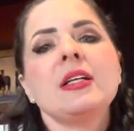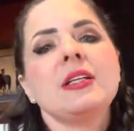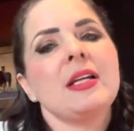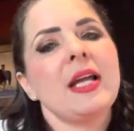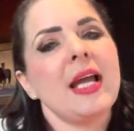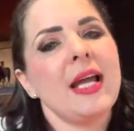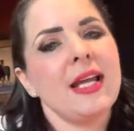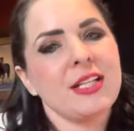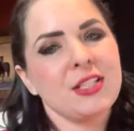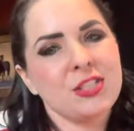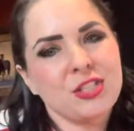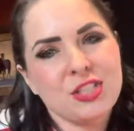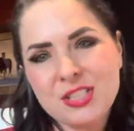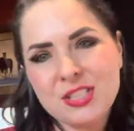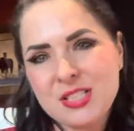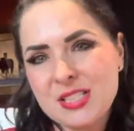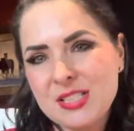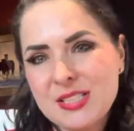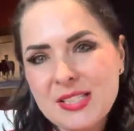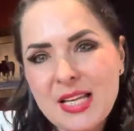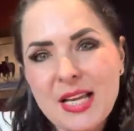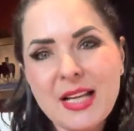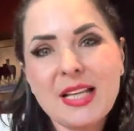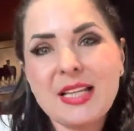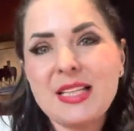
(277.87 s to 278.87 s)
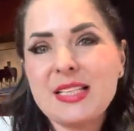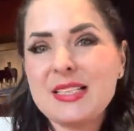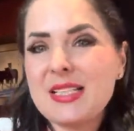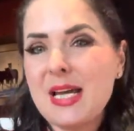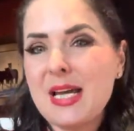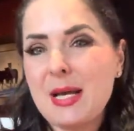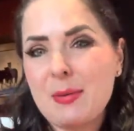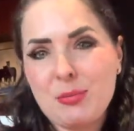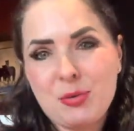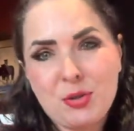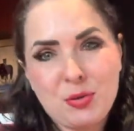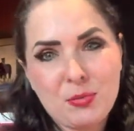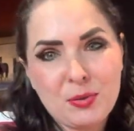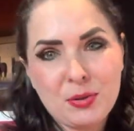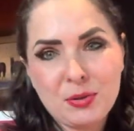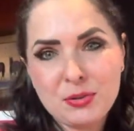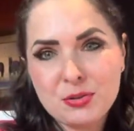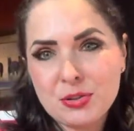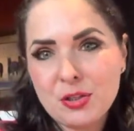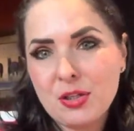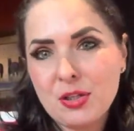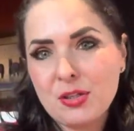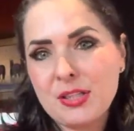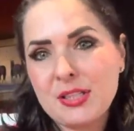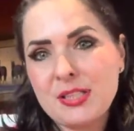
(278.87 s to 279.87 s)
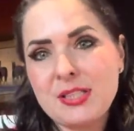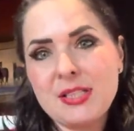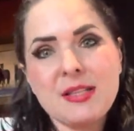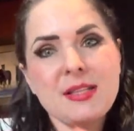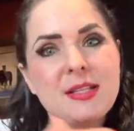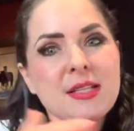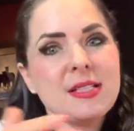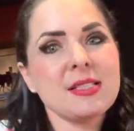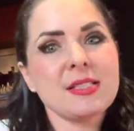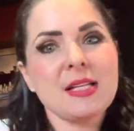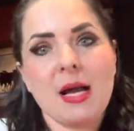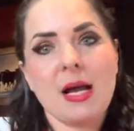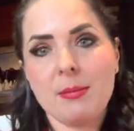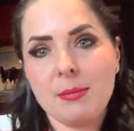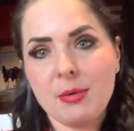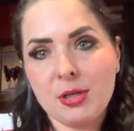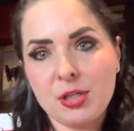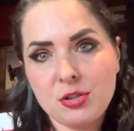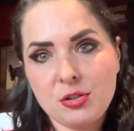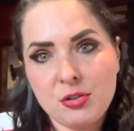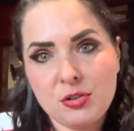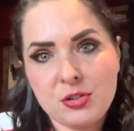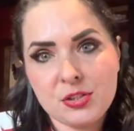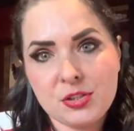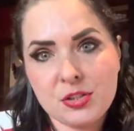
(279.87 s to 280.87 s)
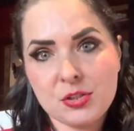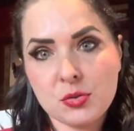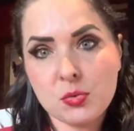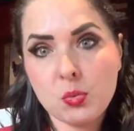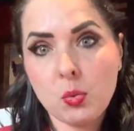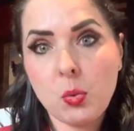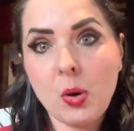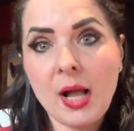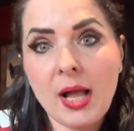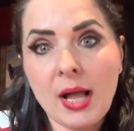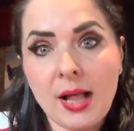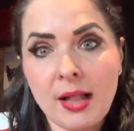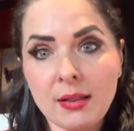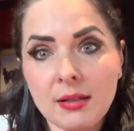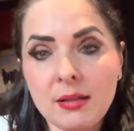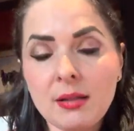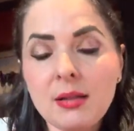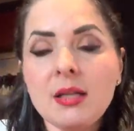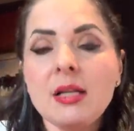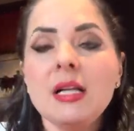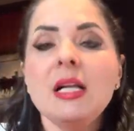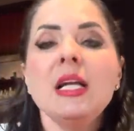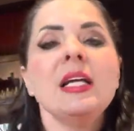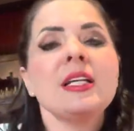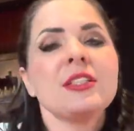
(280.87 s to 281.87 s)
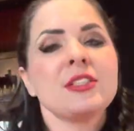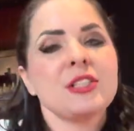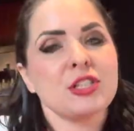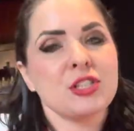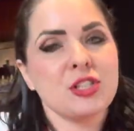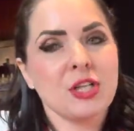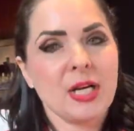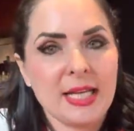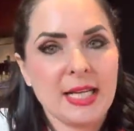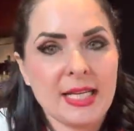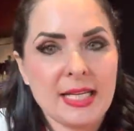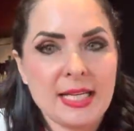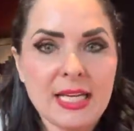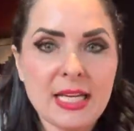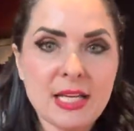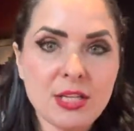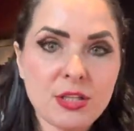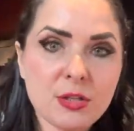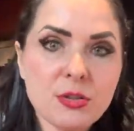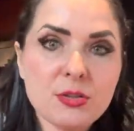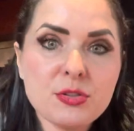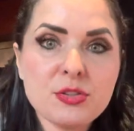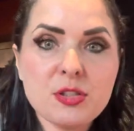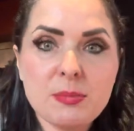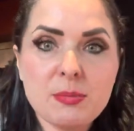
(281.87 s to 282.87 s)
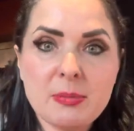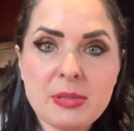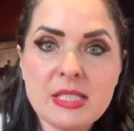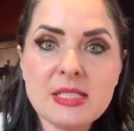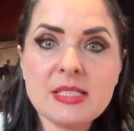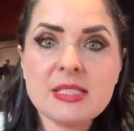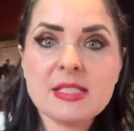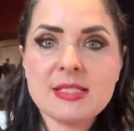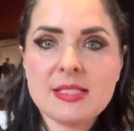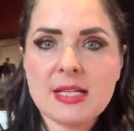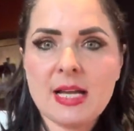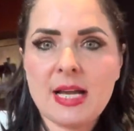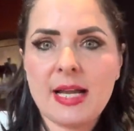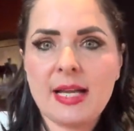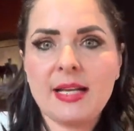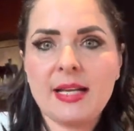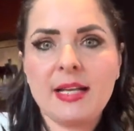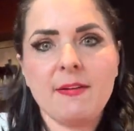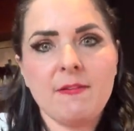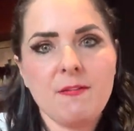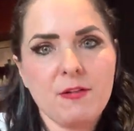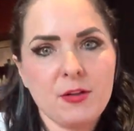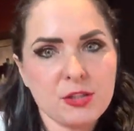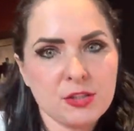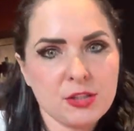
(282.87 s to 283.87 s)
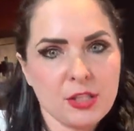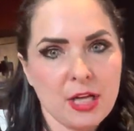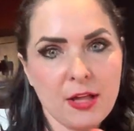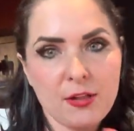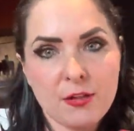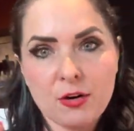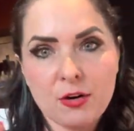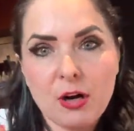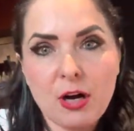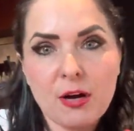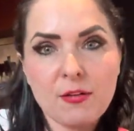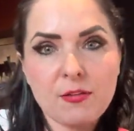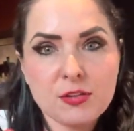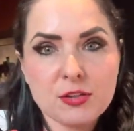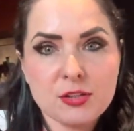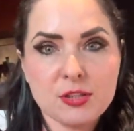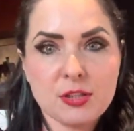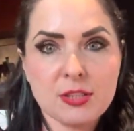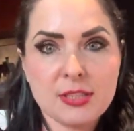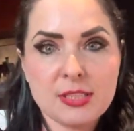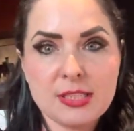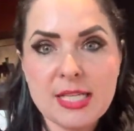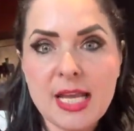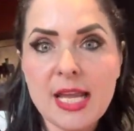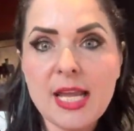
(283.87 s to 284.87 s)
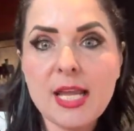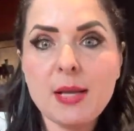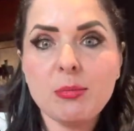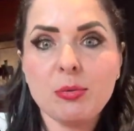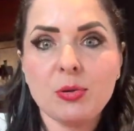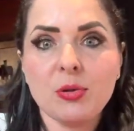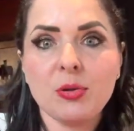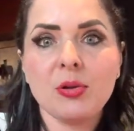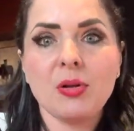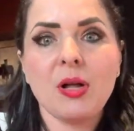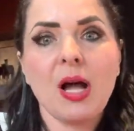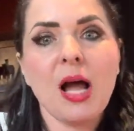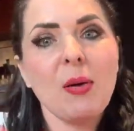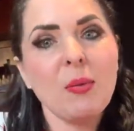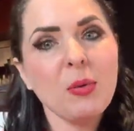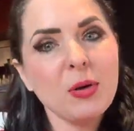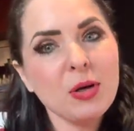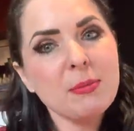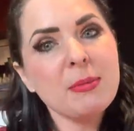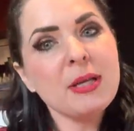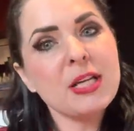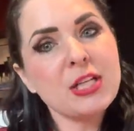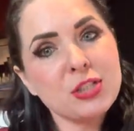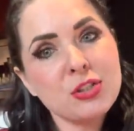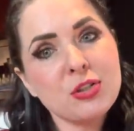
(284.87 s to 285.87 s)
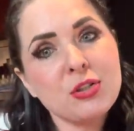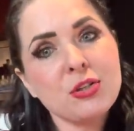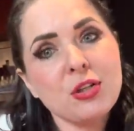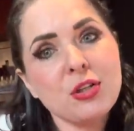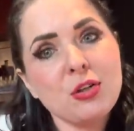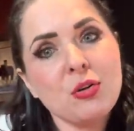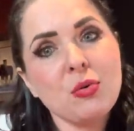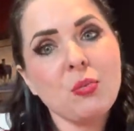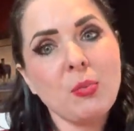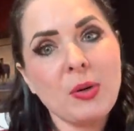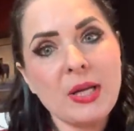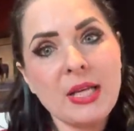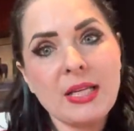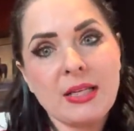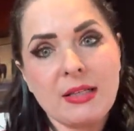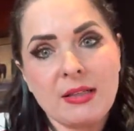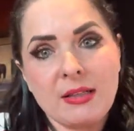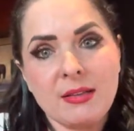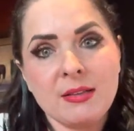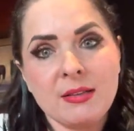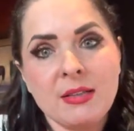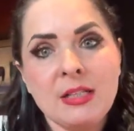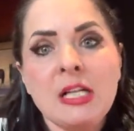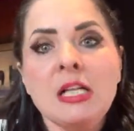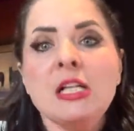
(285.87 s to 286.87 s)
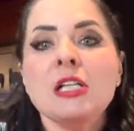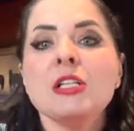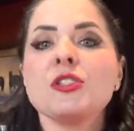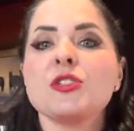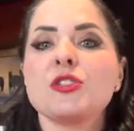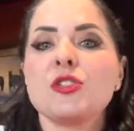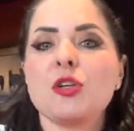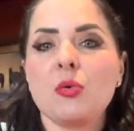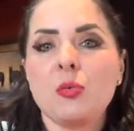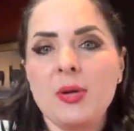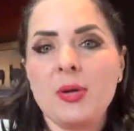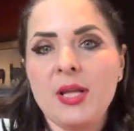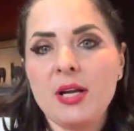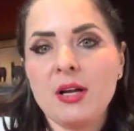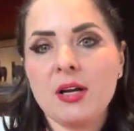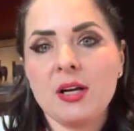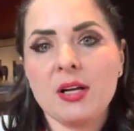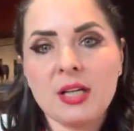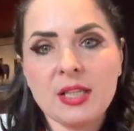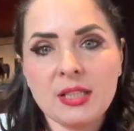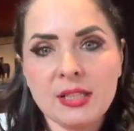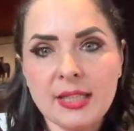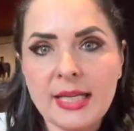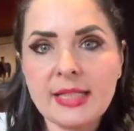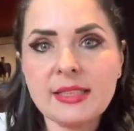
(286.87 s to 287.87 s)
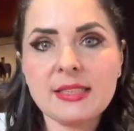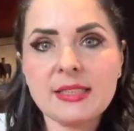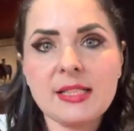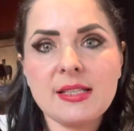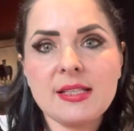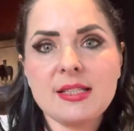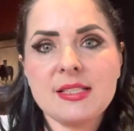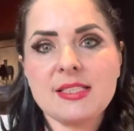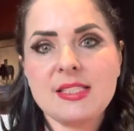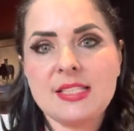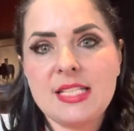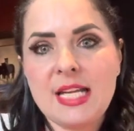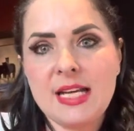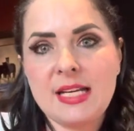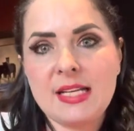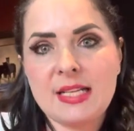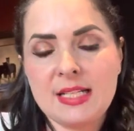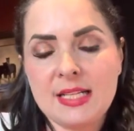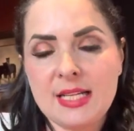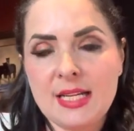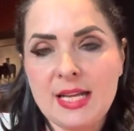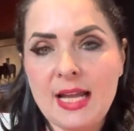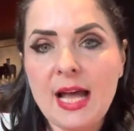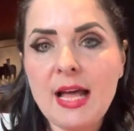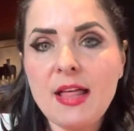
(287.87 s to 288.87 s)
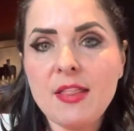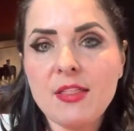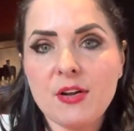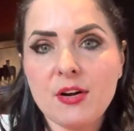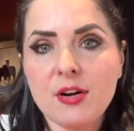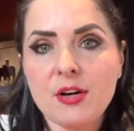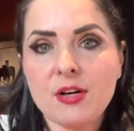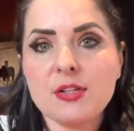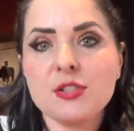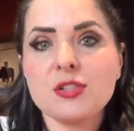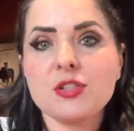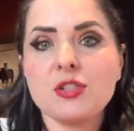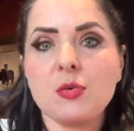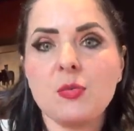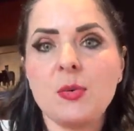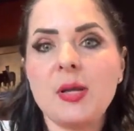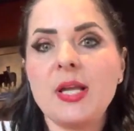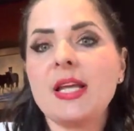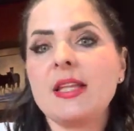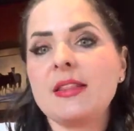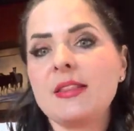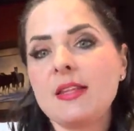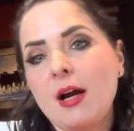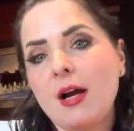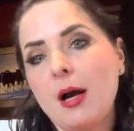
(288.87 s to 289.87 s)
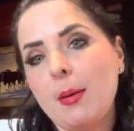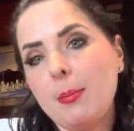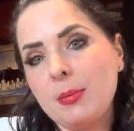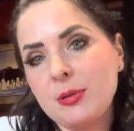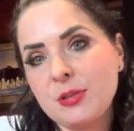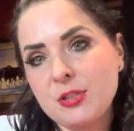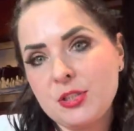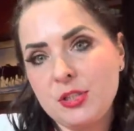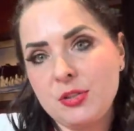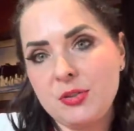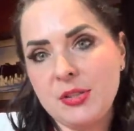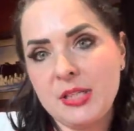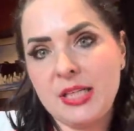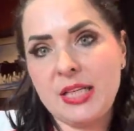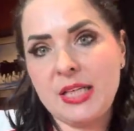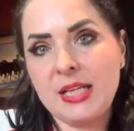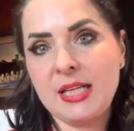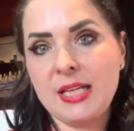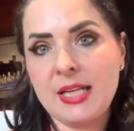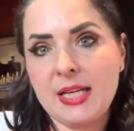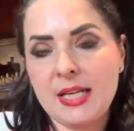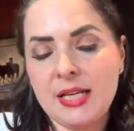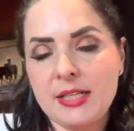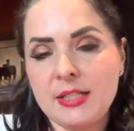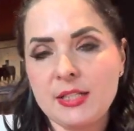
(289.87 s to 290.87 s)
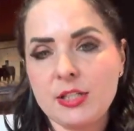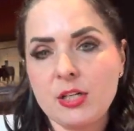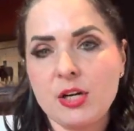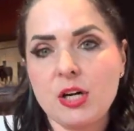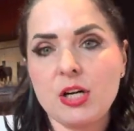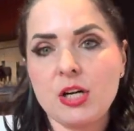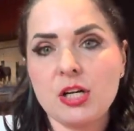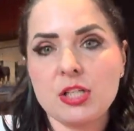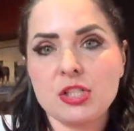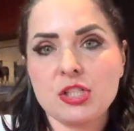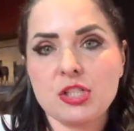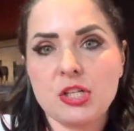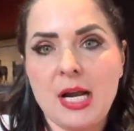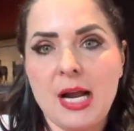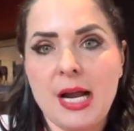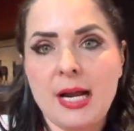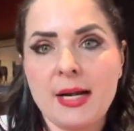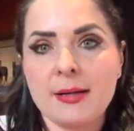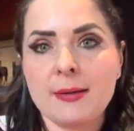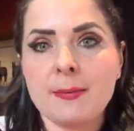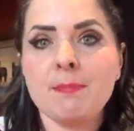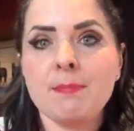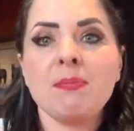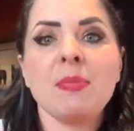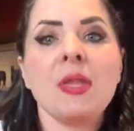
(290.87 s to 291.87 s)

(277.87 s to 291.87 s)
And it's just a second attempt. Your realtor already did this. I'm going to do this as well to try to get you some insight. If there's other offers on the table, I want to make sure that you win. So we are collecting this data together so we get the opportunity to get into contract.